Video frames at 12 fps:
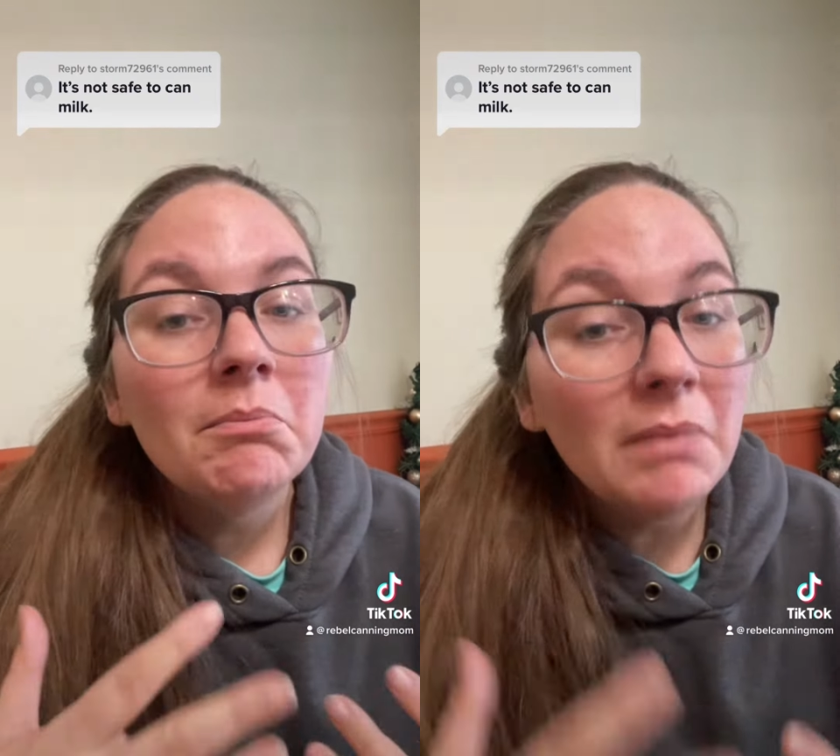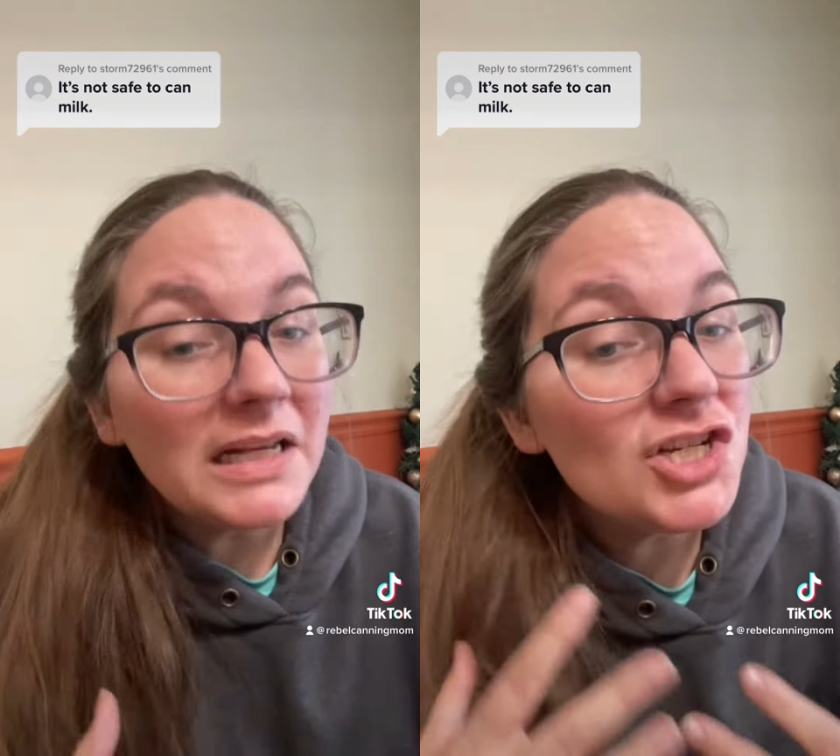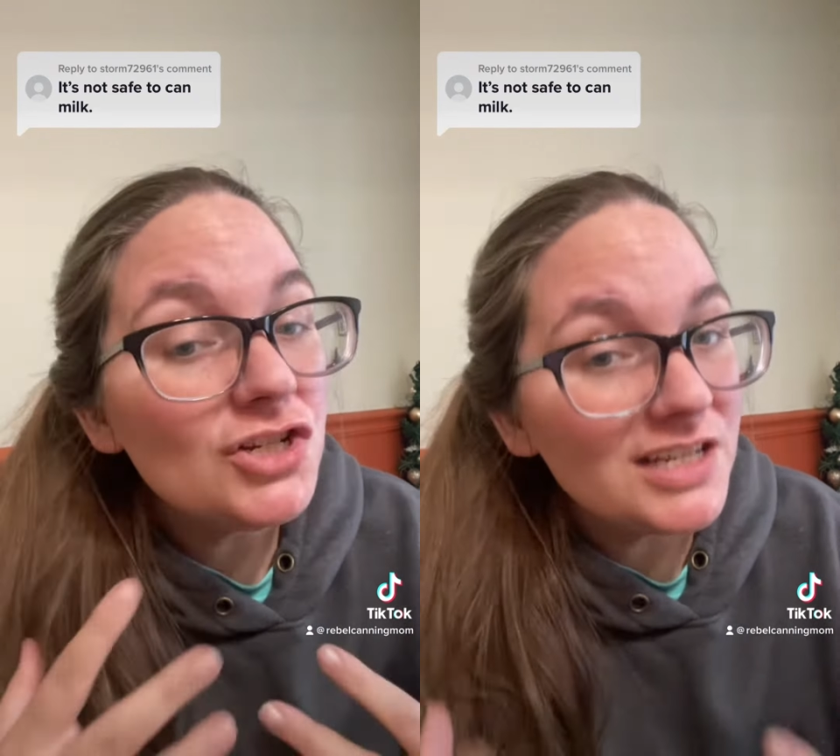
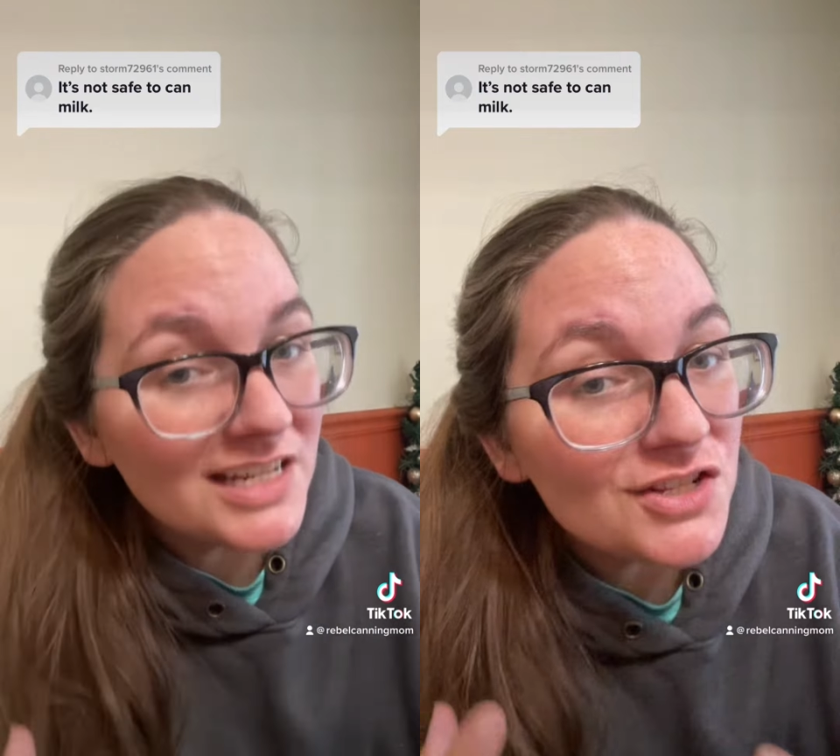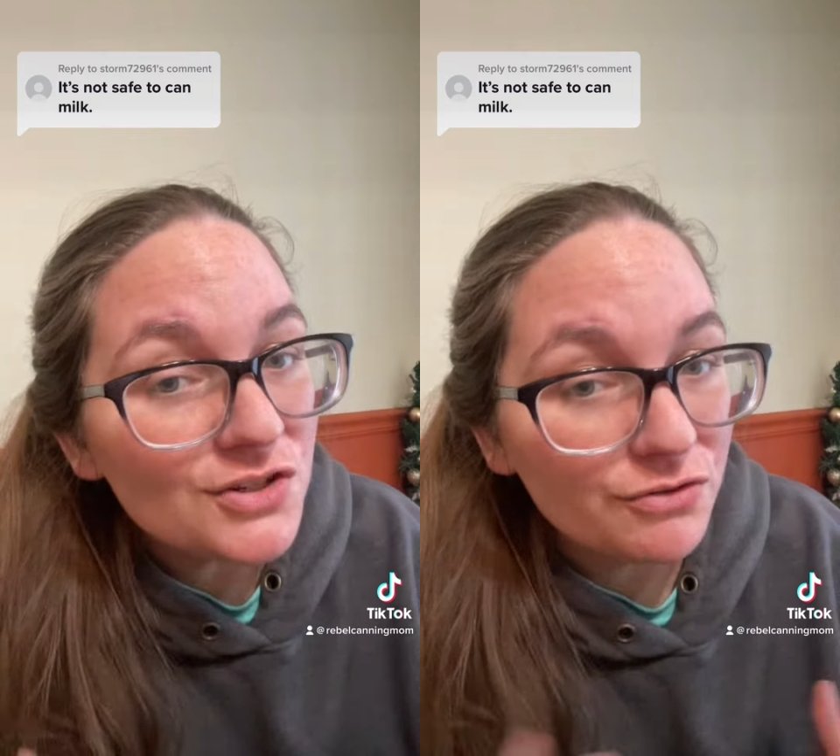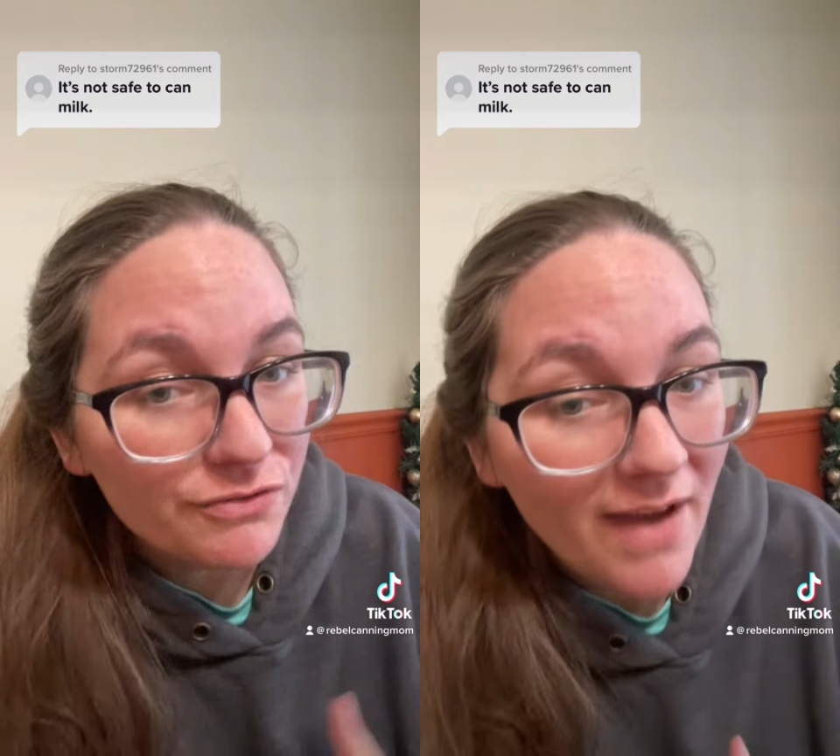Much
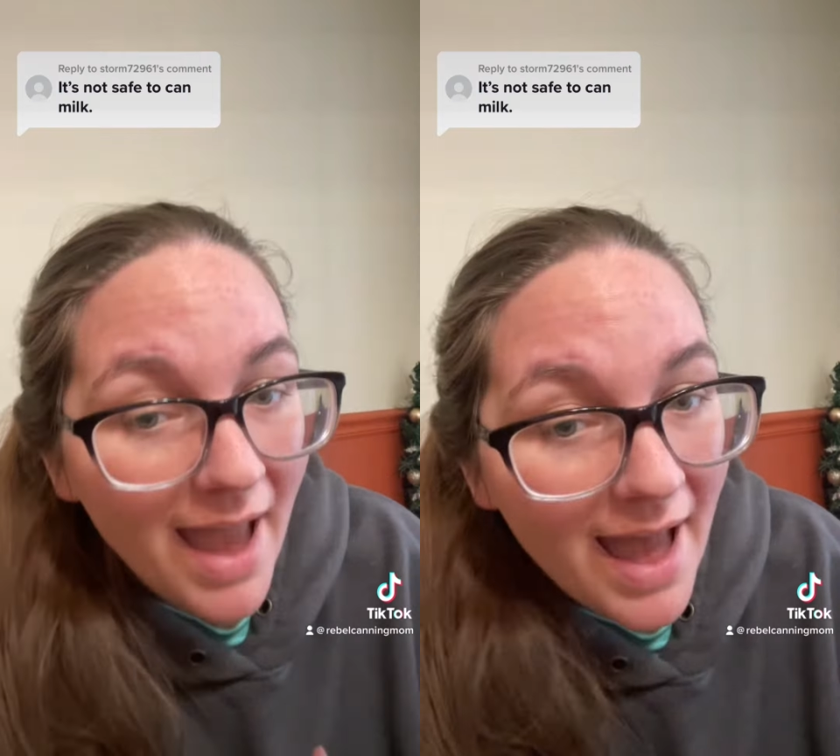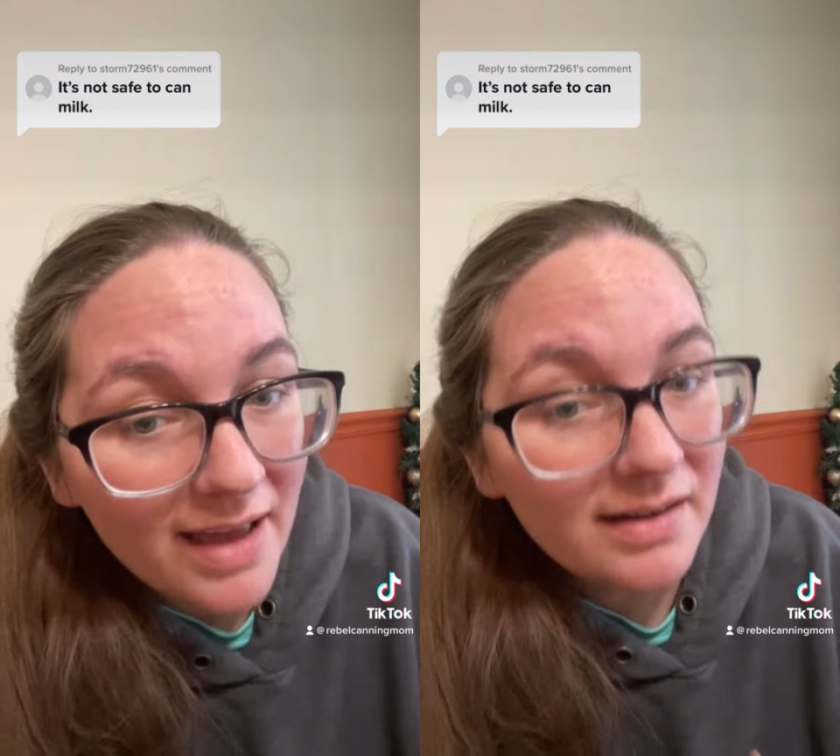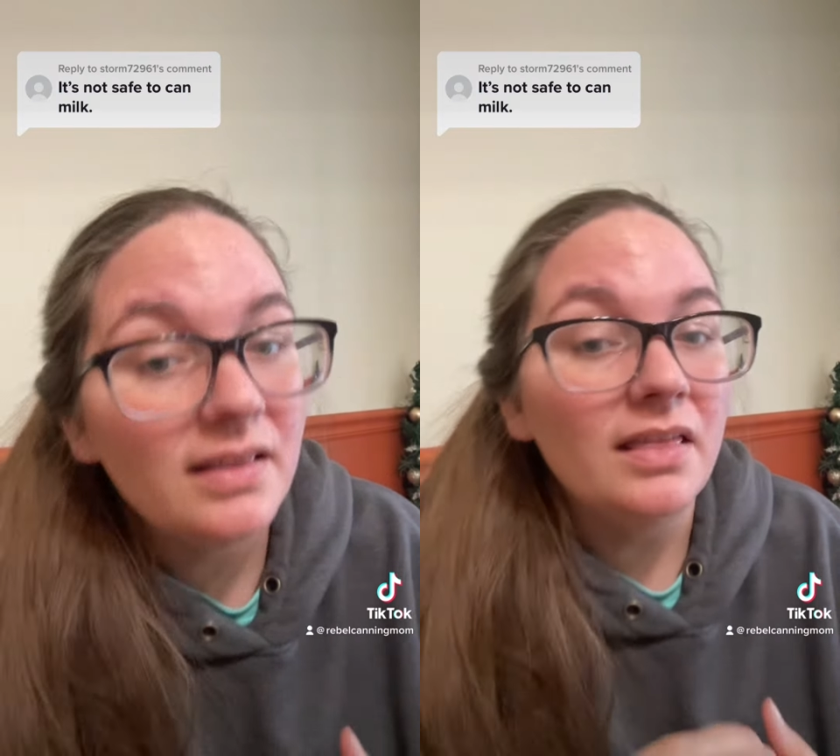denser
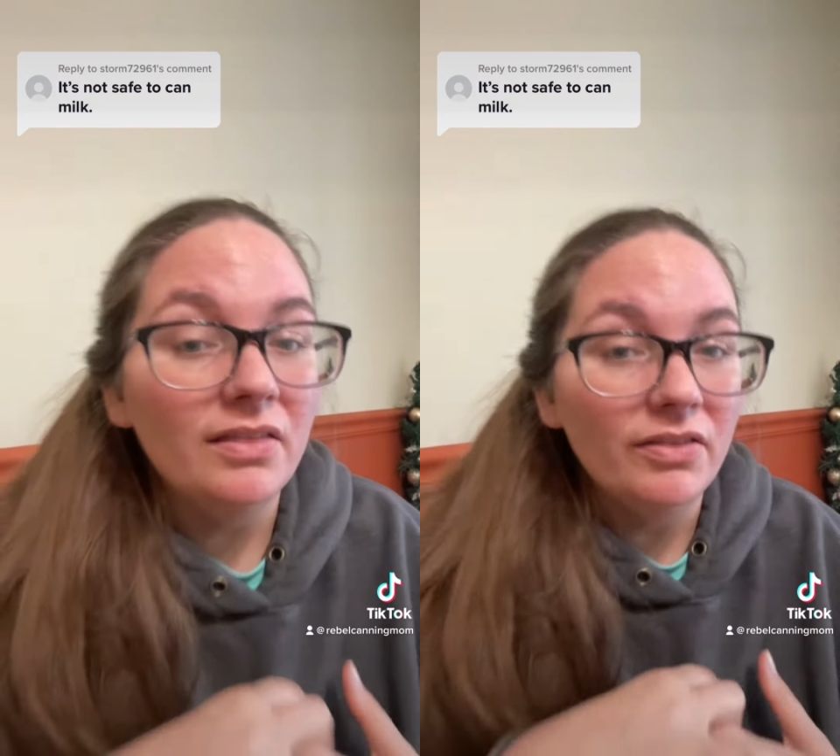fat